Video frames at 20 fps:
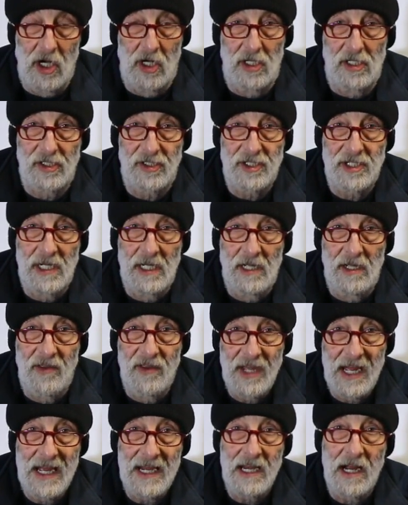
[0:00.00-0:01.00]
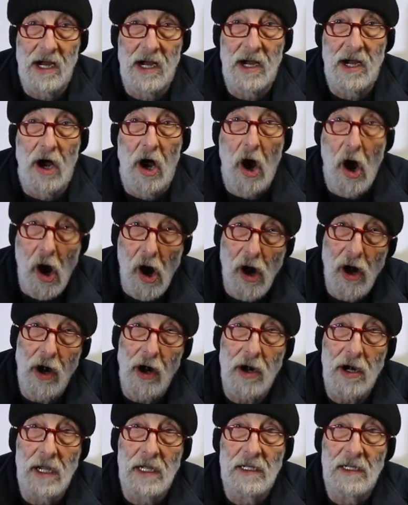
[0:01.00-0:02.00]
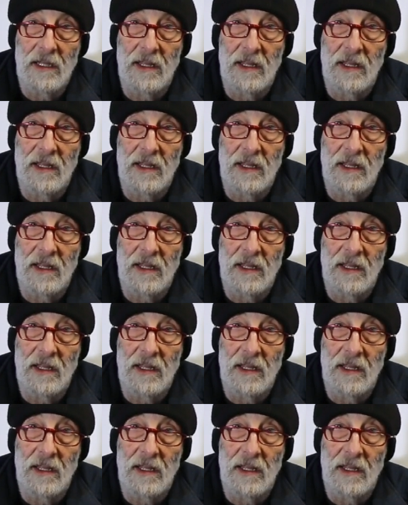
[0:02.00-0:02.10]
alts that are